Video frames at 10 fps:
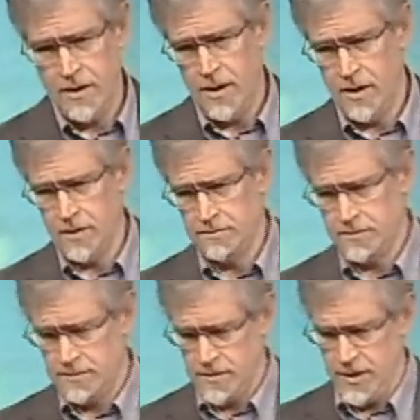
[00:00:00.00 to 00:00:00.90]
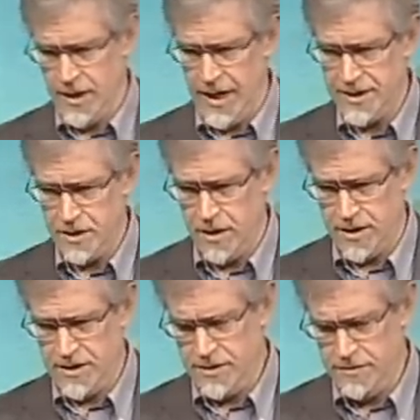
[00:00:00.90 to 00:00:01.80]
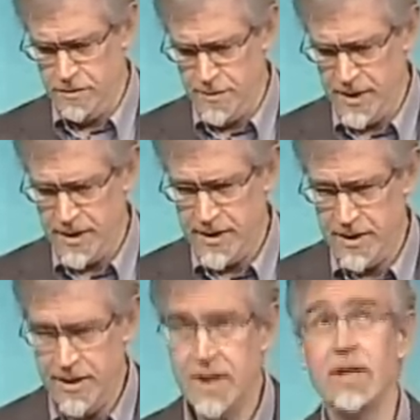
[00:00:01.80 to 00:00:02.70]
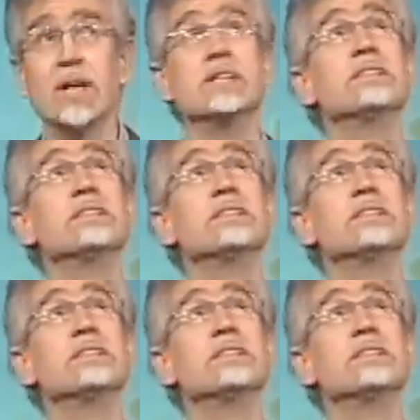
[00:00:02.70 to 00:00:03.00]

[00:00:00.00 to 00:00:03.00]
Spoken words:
"Can I talk to you for a minute?" And I